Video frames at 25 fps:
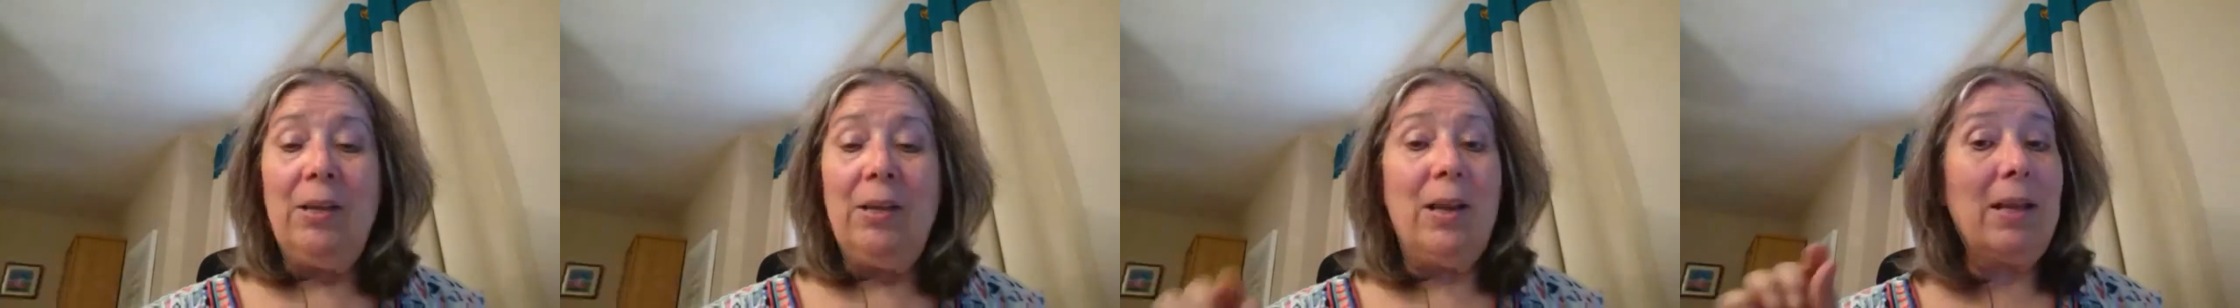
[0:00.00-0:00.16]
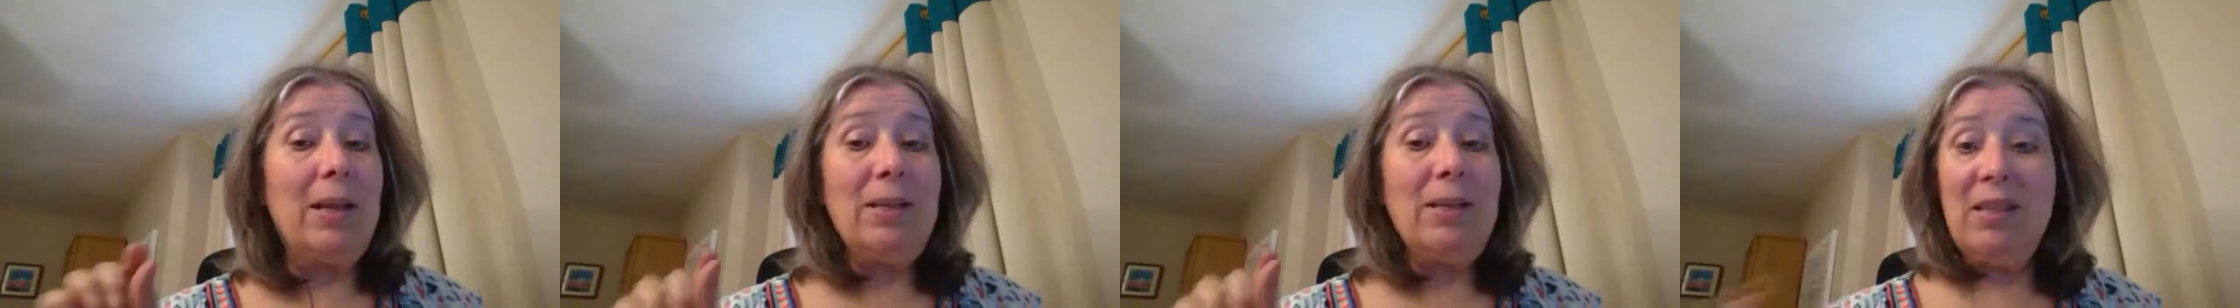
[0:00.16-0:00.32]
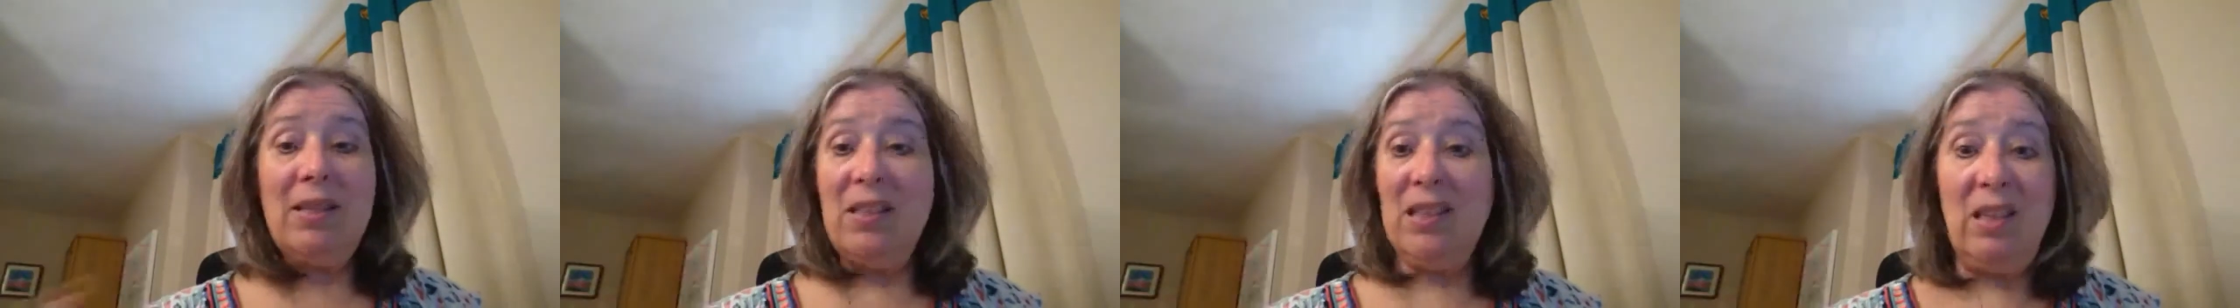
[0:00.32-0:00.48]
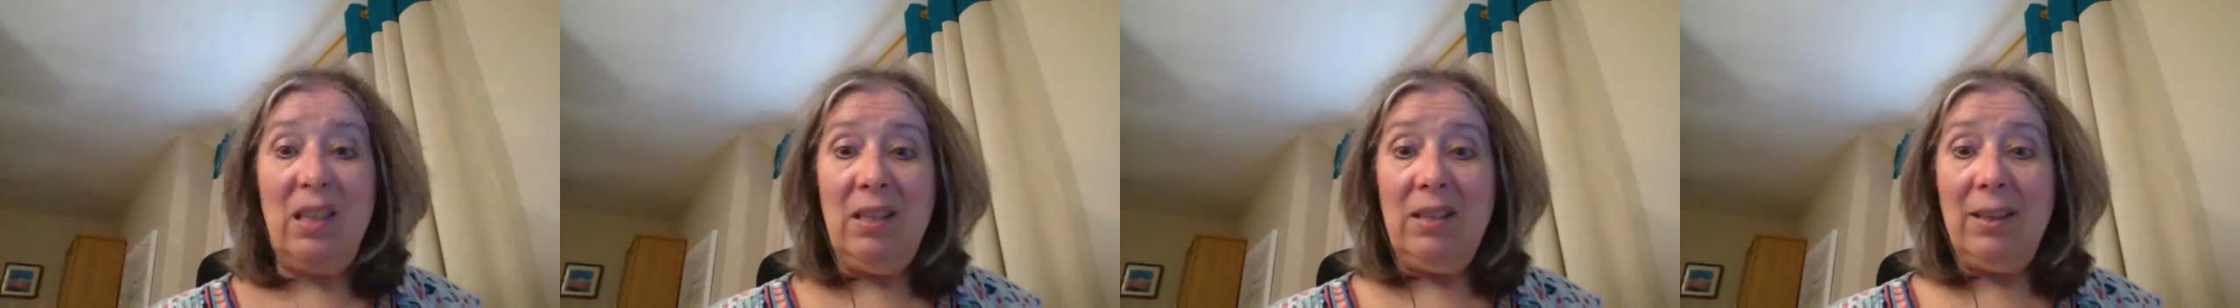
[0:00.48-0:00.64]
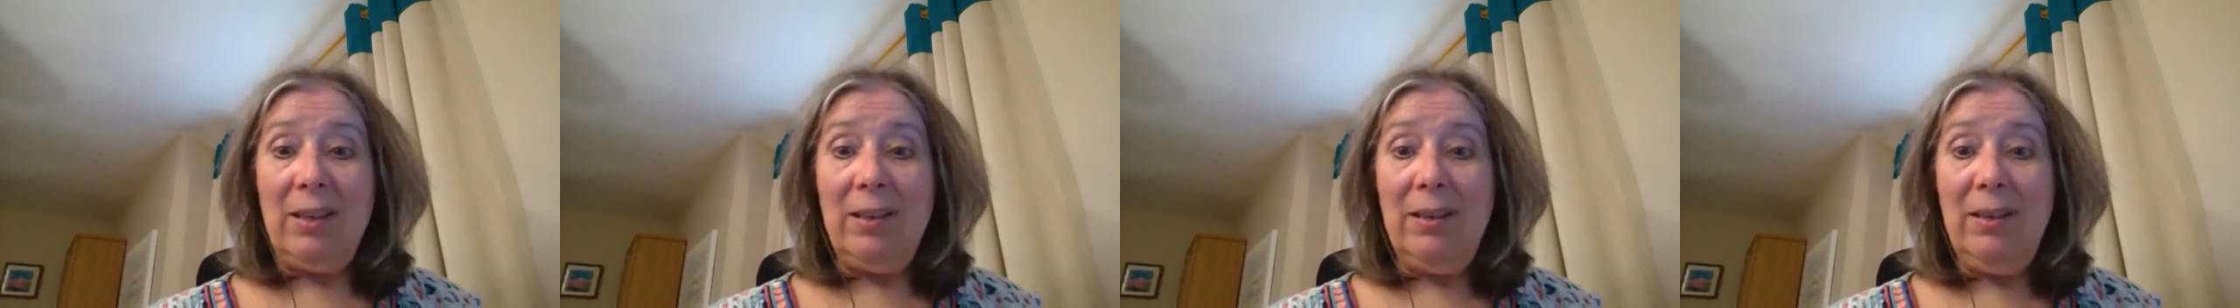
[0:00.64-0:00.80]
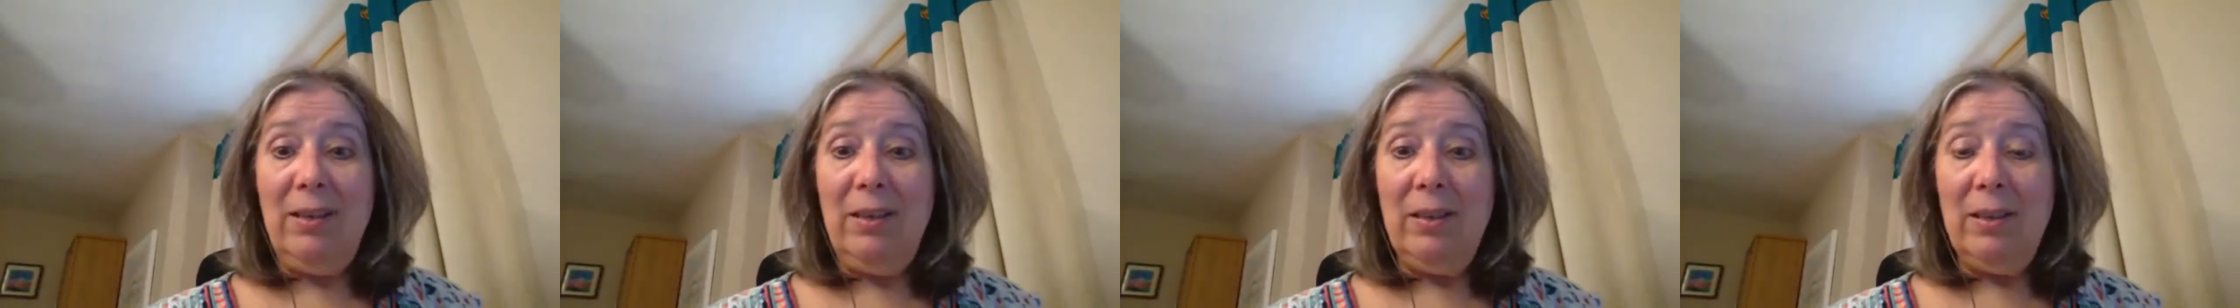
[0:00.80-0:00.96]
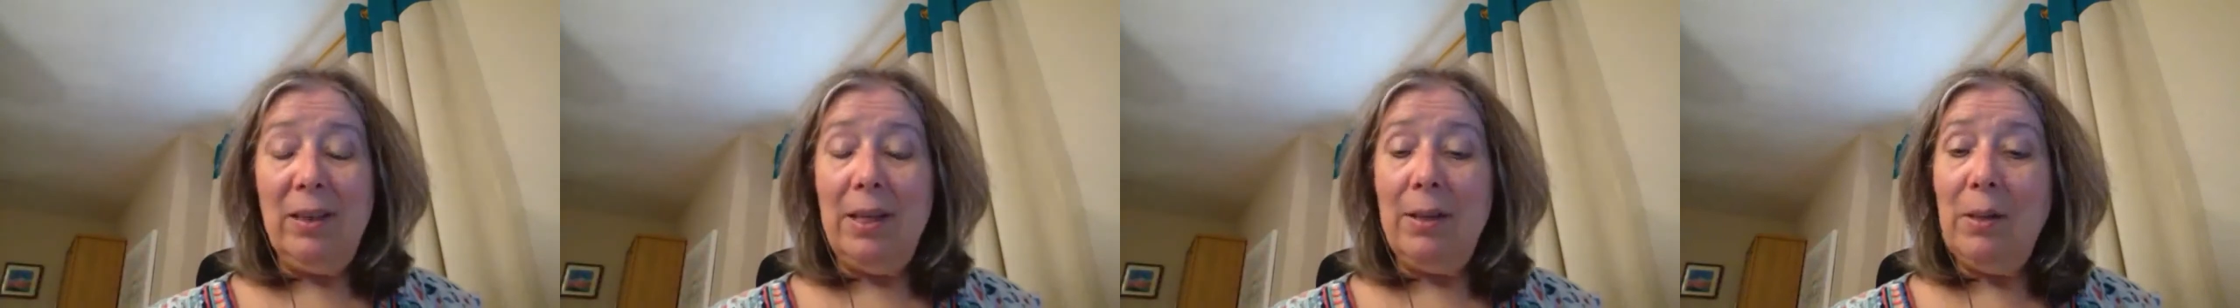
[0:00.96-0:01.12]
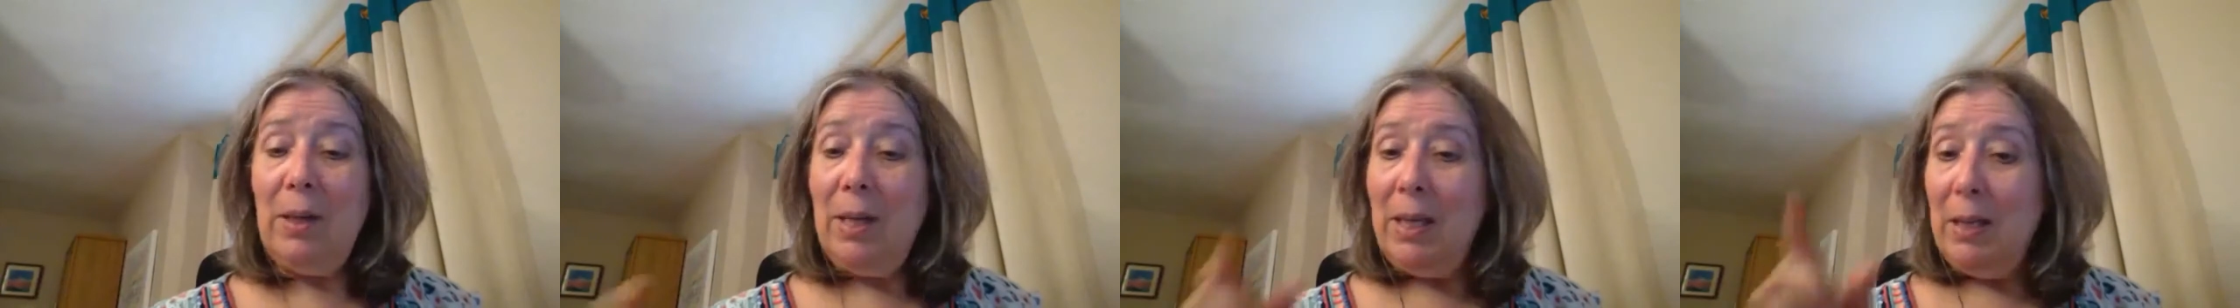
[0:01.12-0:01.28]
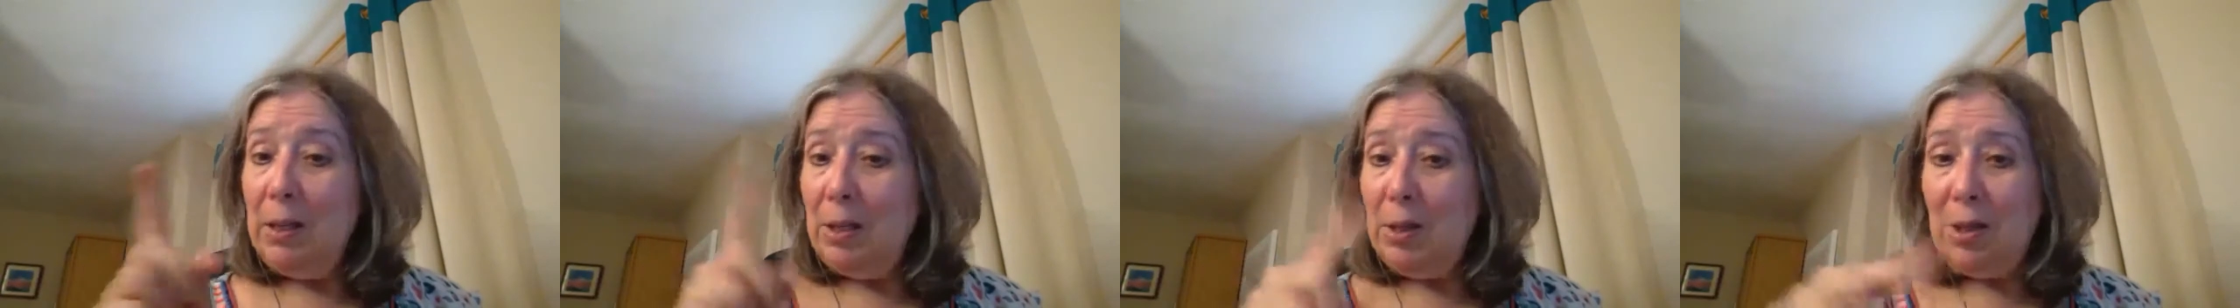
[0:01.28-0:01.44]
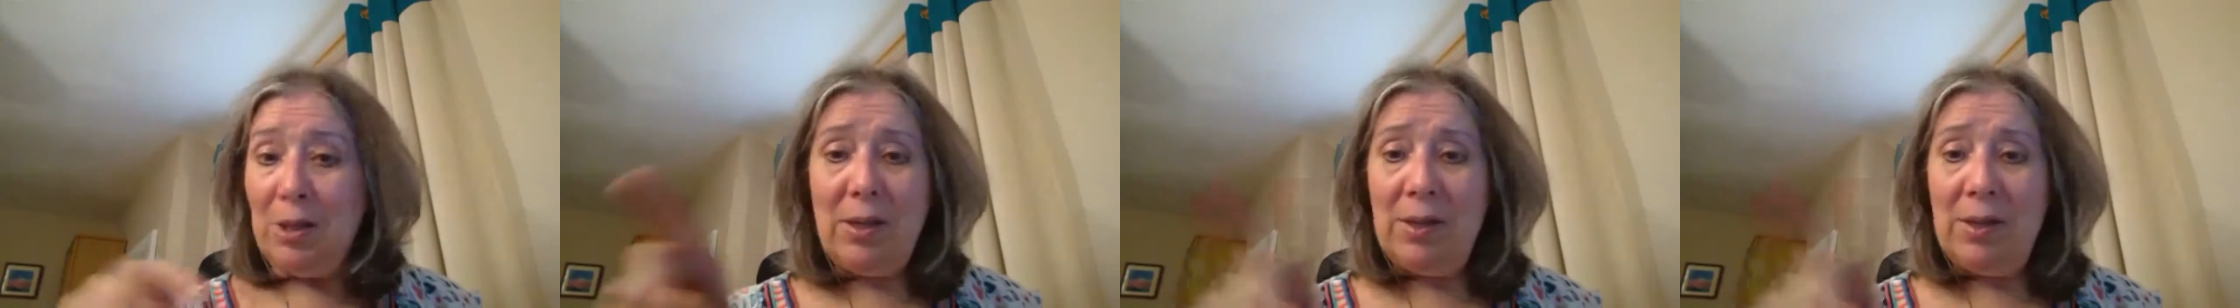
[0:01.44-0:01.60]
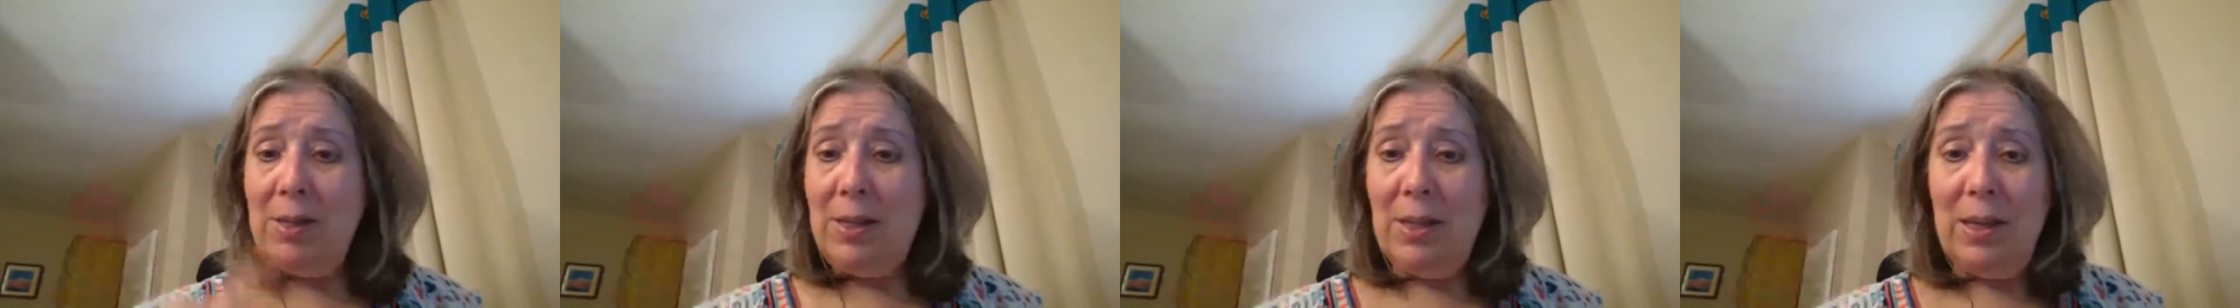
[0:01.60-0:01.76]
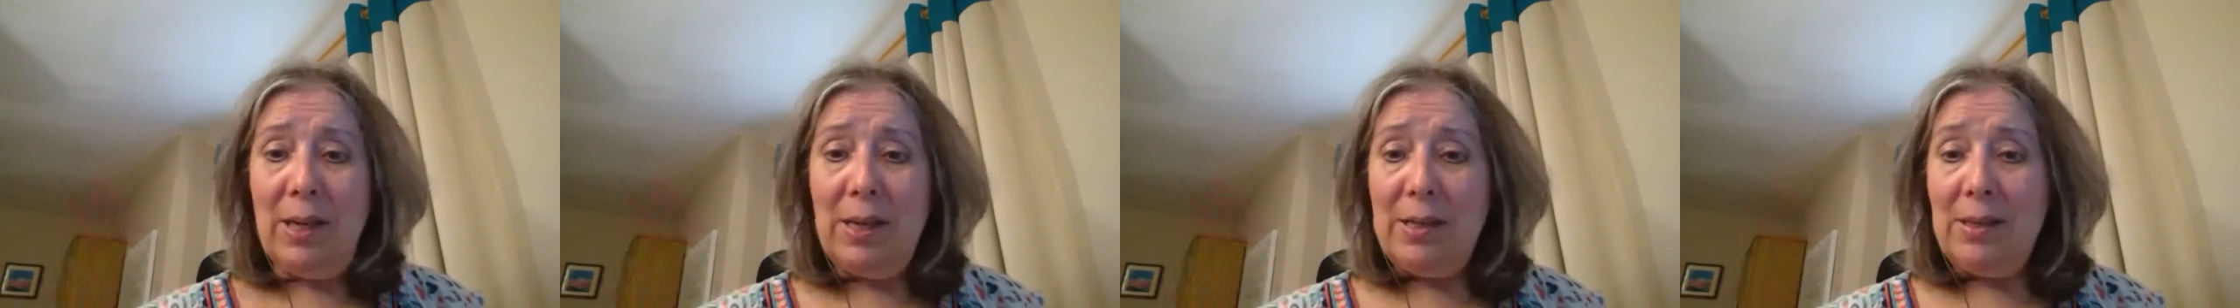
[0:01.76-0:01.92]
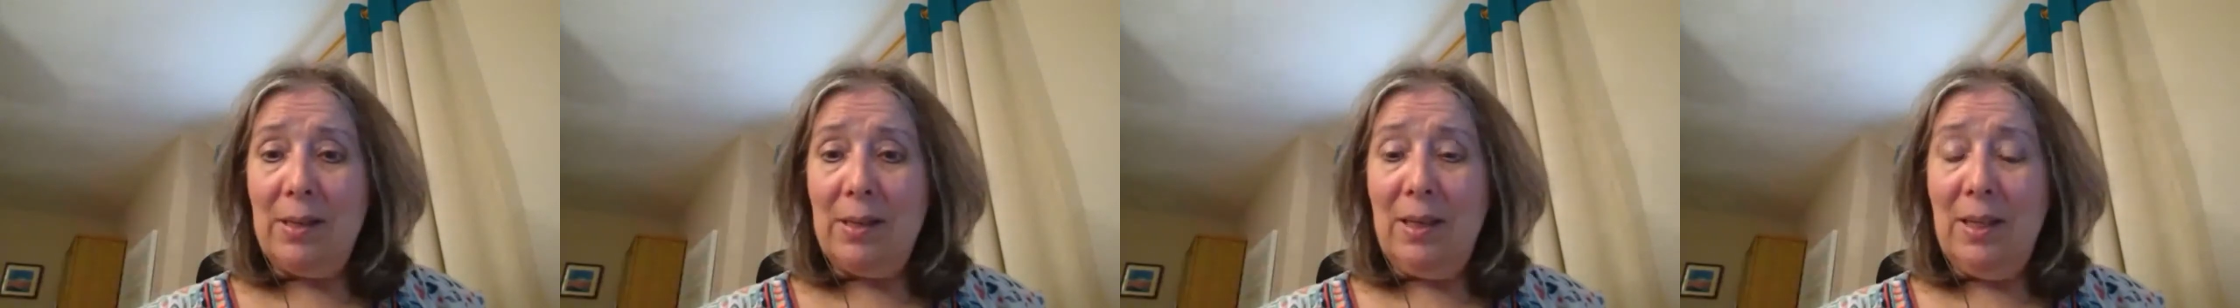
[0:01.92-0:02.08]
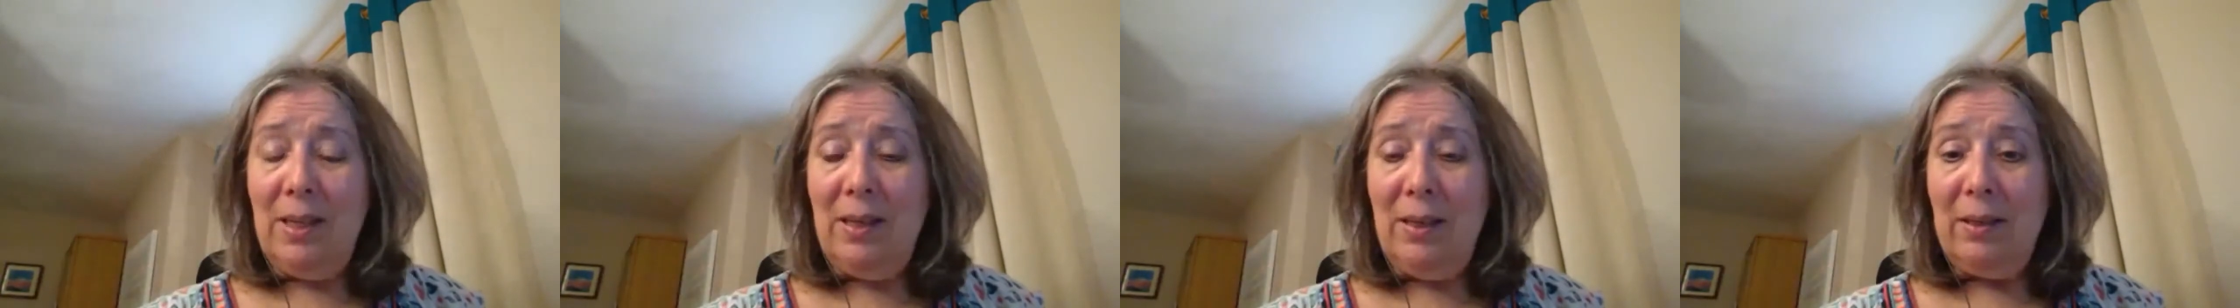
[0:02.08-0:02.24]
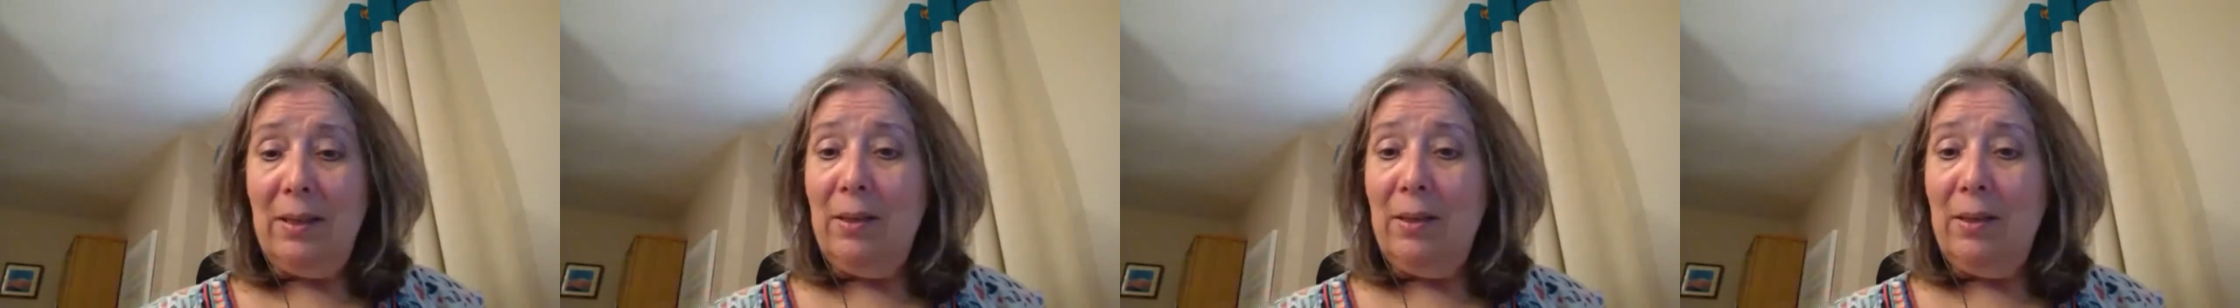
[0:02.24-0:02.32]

not Zini, just because it has an E.